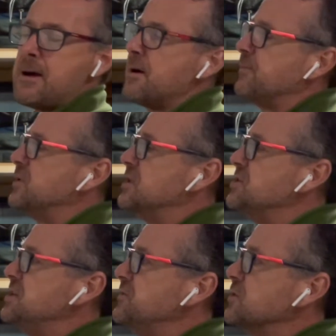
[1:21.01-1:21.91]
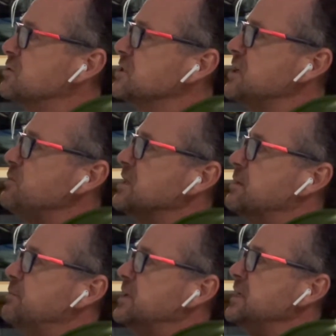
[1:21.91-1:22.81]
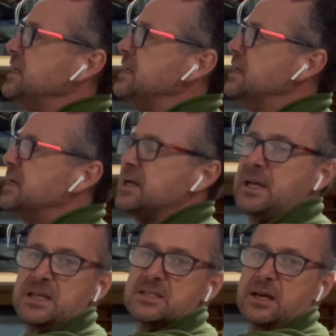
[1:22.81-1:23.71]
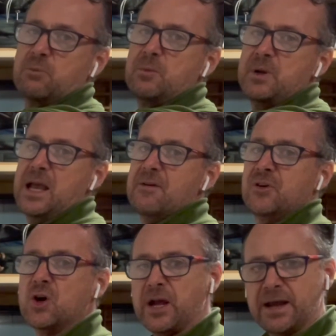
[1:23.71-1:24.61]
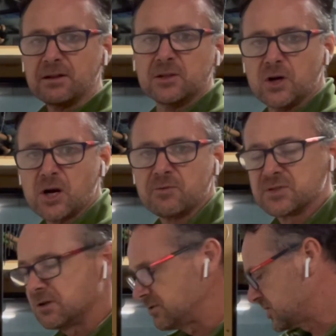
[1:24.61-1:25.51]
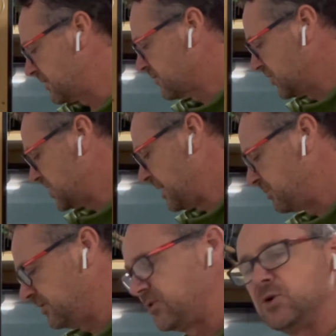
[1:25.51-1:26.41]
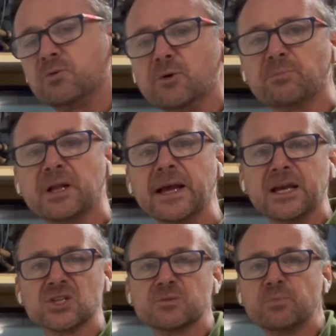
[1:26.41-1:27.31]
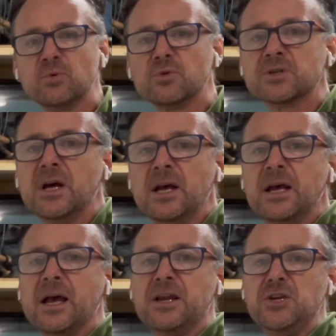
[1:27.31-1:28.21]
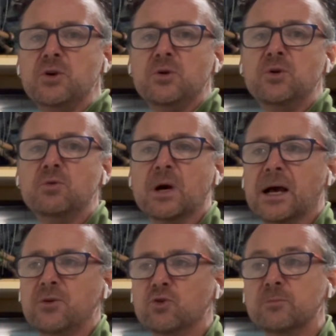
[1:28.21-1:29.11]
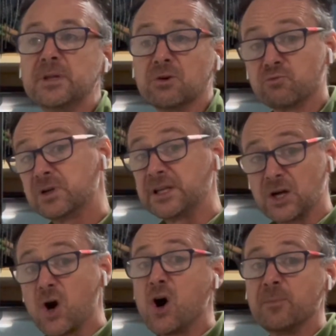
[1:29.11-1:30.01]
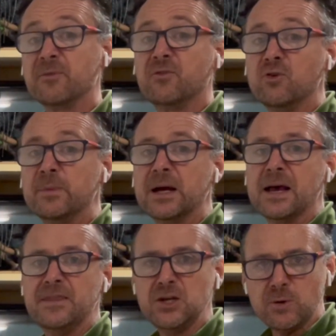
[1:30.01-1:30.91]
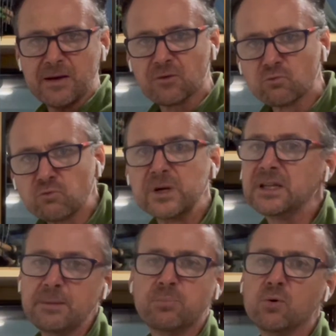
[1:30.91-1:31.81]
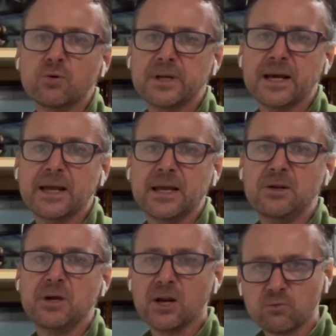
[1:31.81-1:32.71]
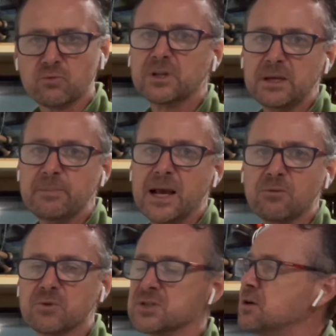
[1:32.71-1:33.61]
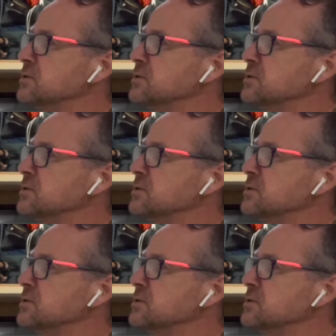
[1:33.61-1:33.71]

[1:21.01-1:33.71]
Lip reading: The difficulty with the mean is that when we have an outlier result, so for example, if you were playing a sport and you are normally a really high performer, and then you have a really poor day and you get a really bad result,